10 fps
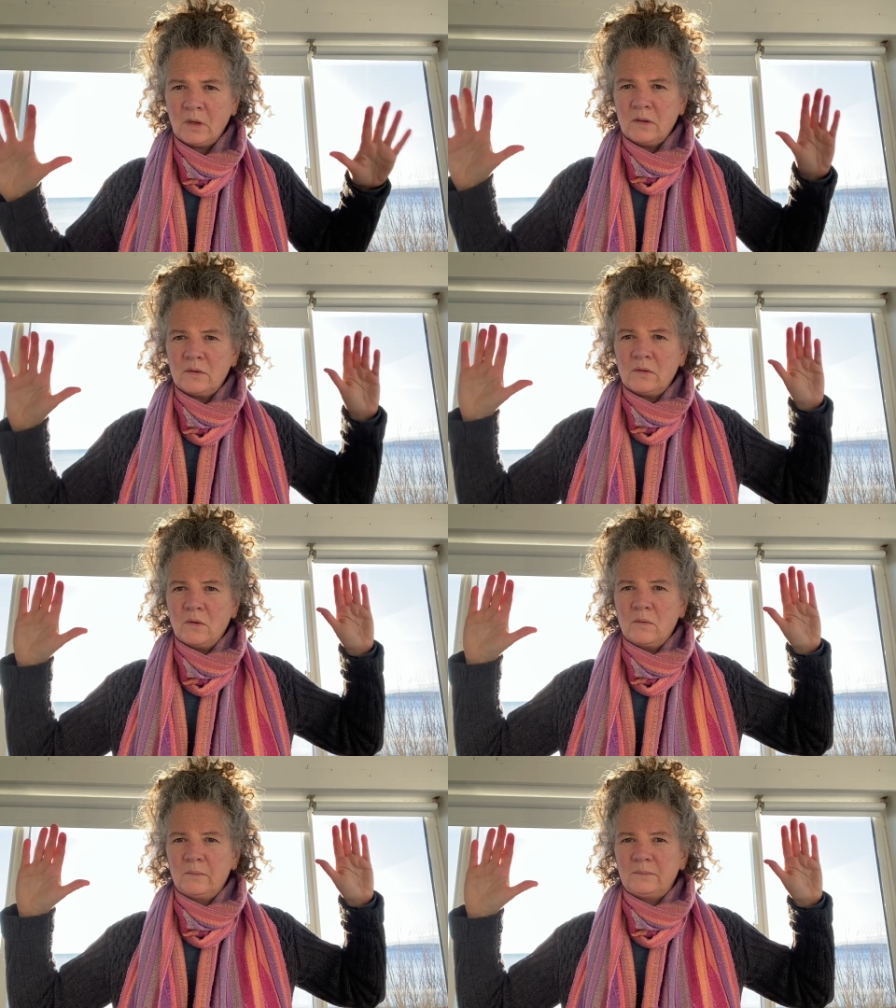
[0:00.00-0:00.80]

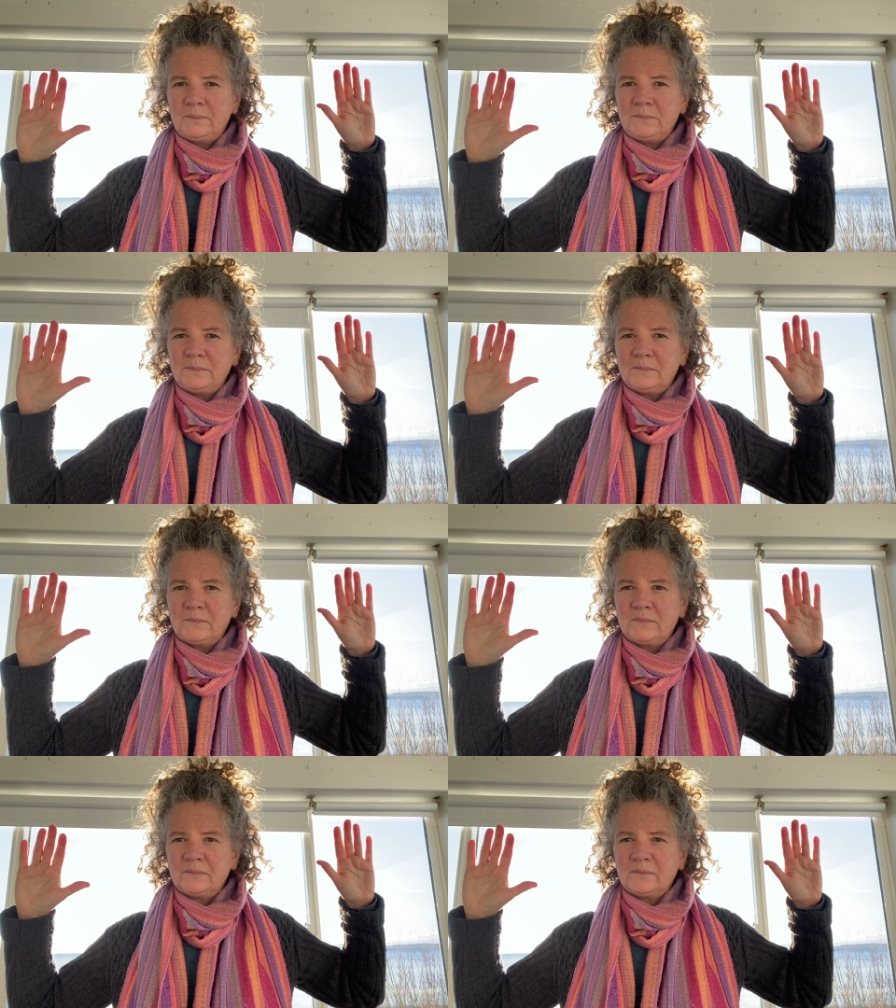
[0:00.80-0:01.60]
So
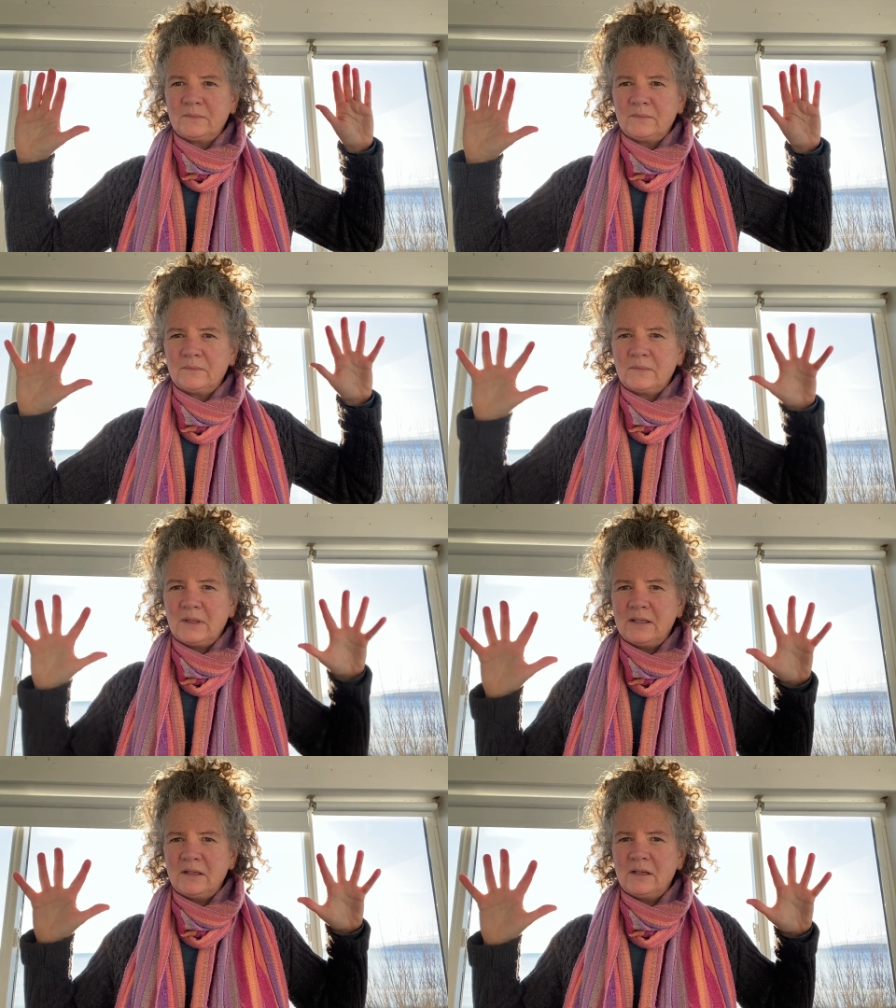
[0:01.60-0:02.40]

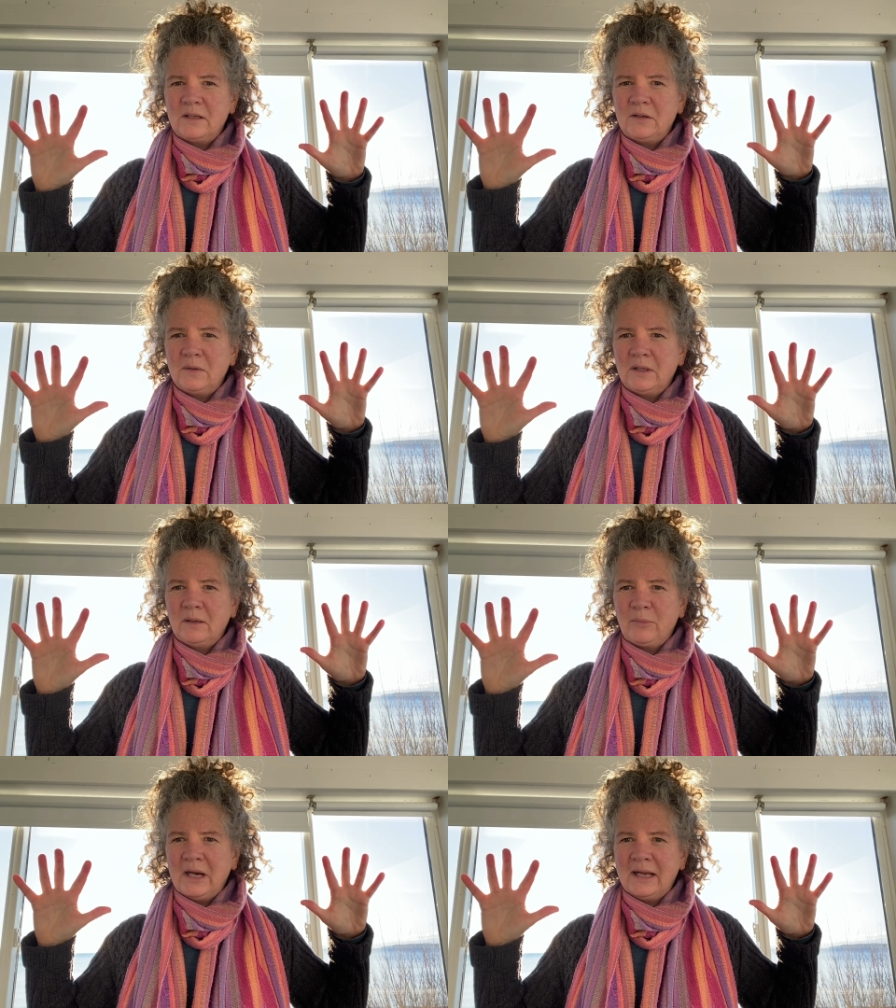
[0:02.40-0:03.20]
let's just do a little
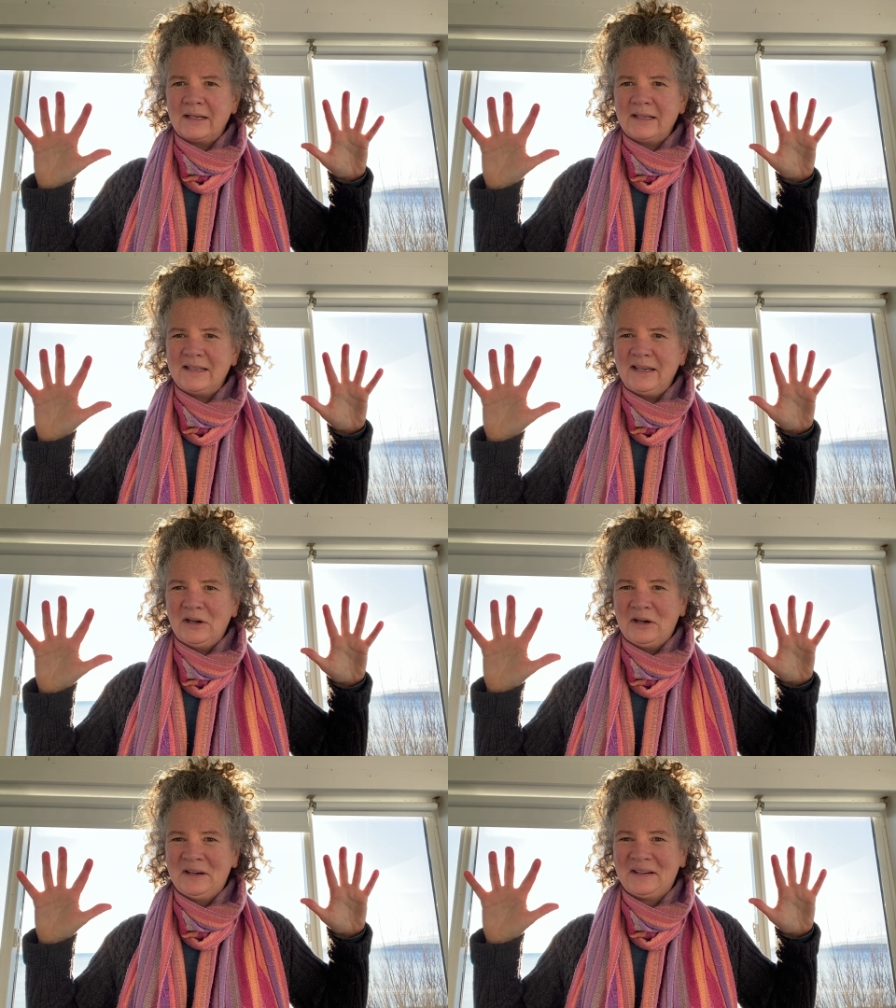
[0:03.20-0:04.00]
practice
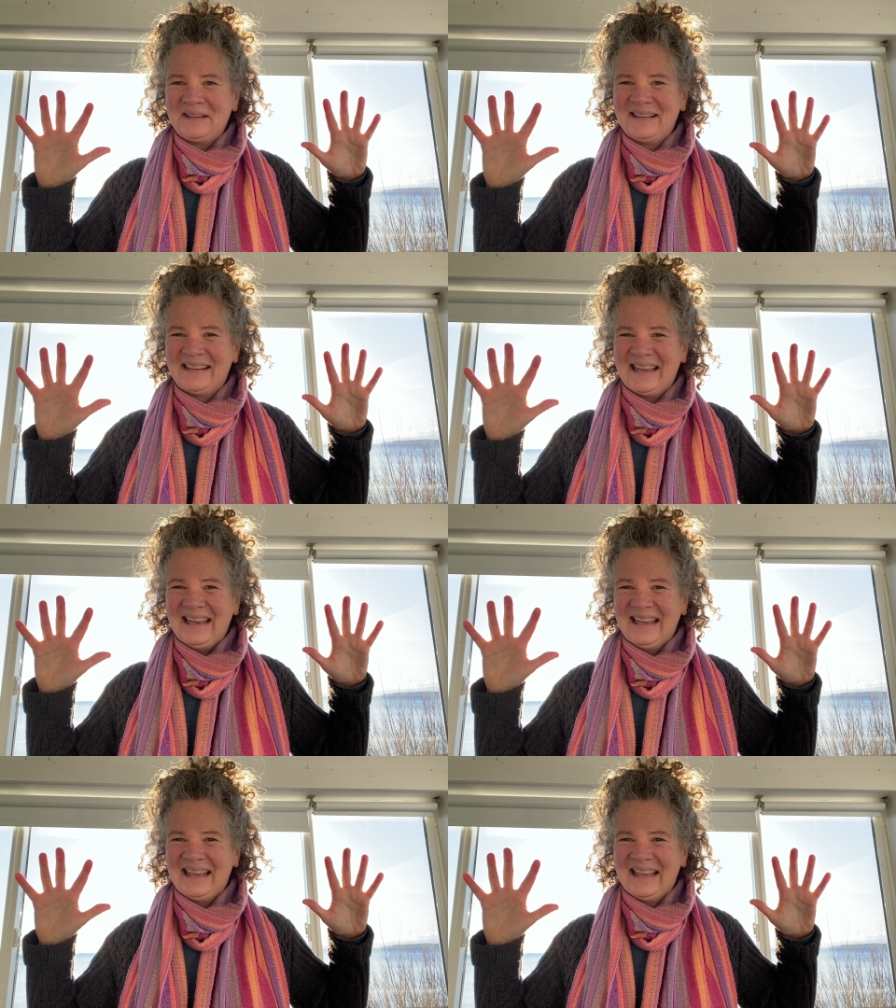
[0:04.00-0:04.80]
here,
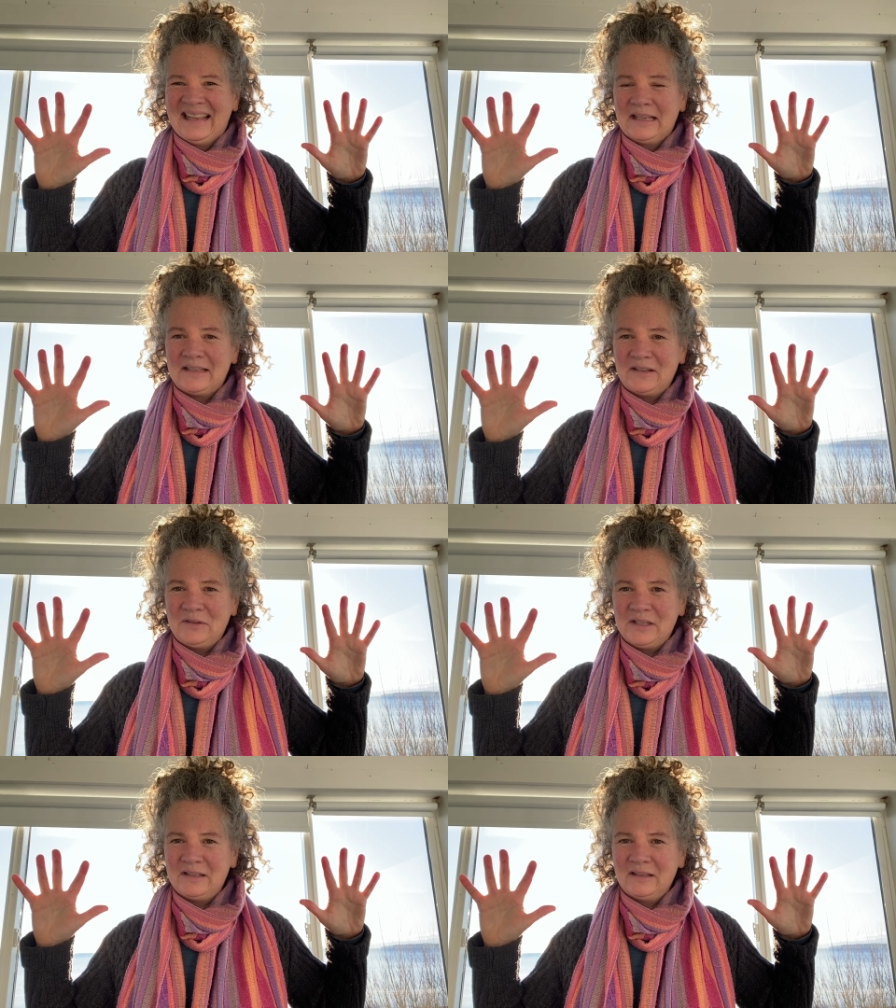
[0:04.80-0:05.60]
okay? So
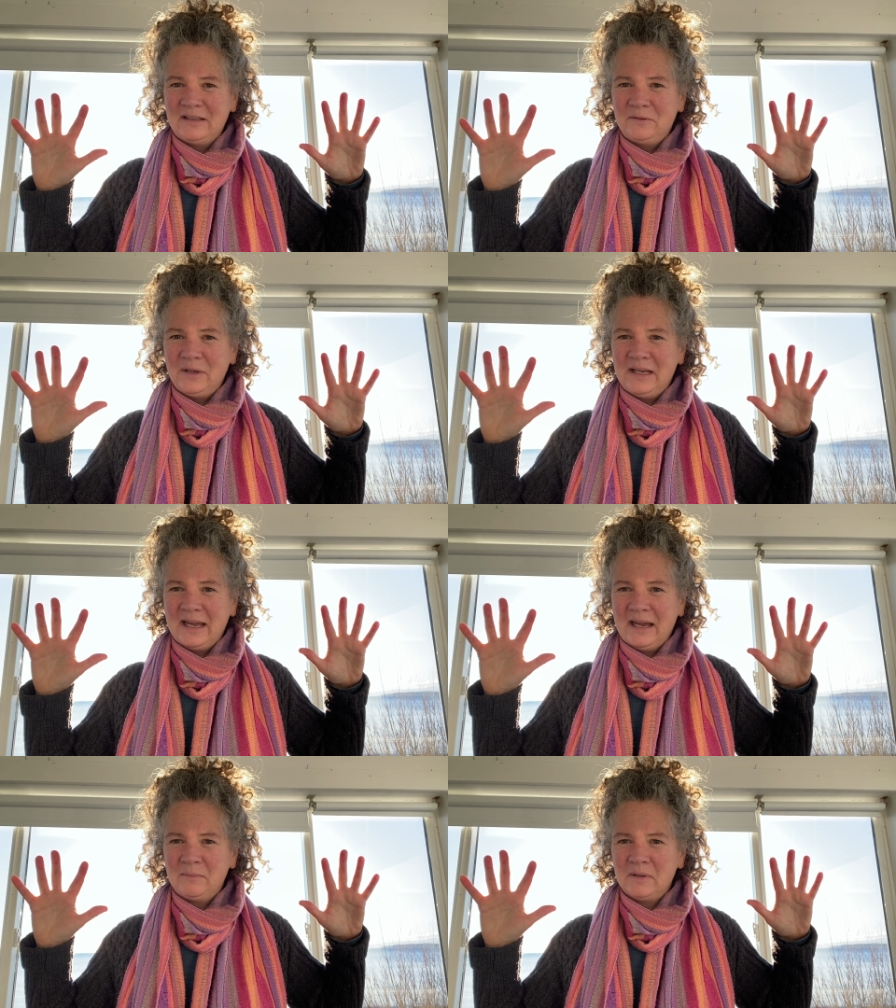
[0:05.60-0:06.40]
just a little
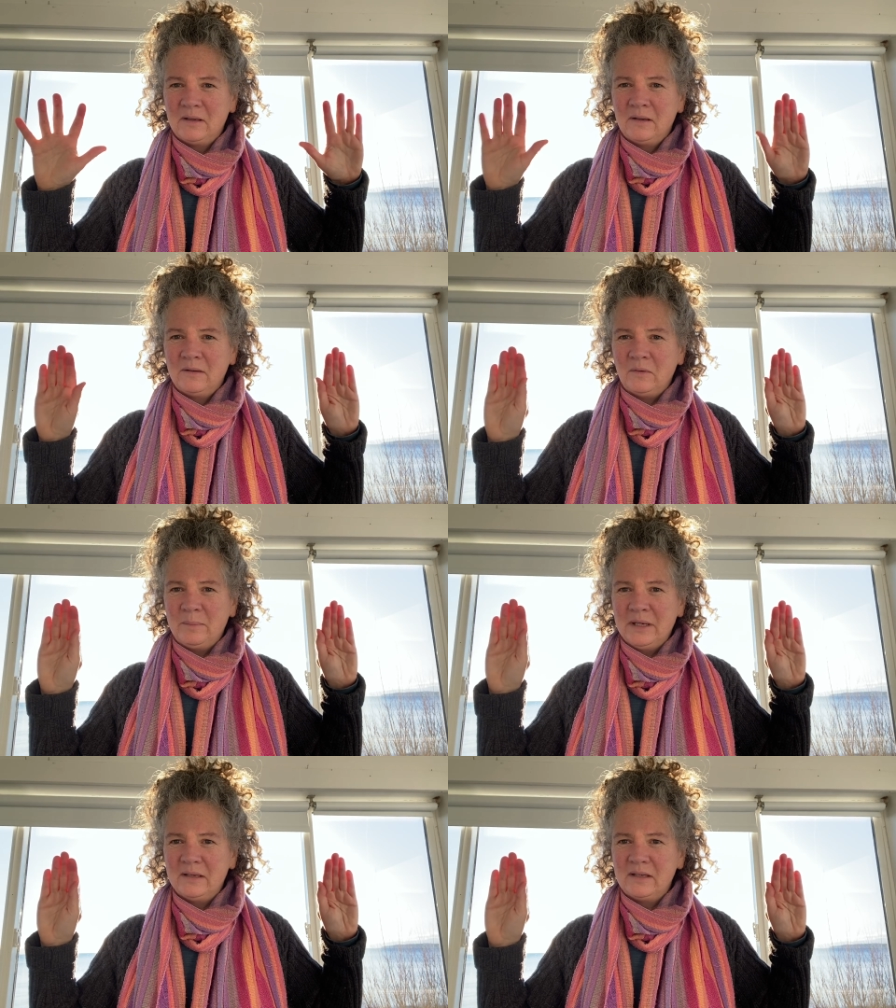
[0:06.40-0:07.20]
recap. We've
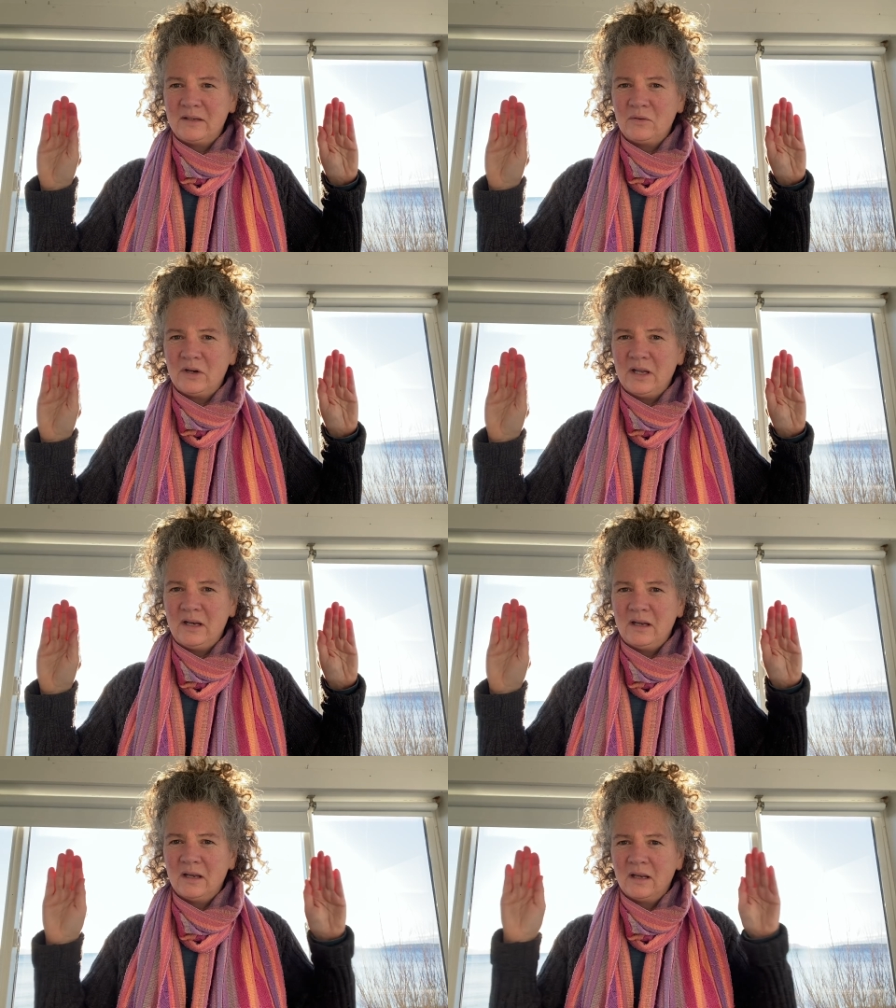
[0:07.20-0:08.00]
been distorted.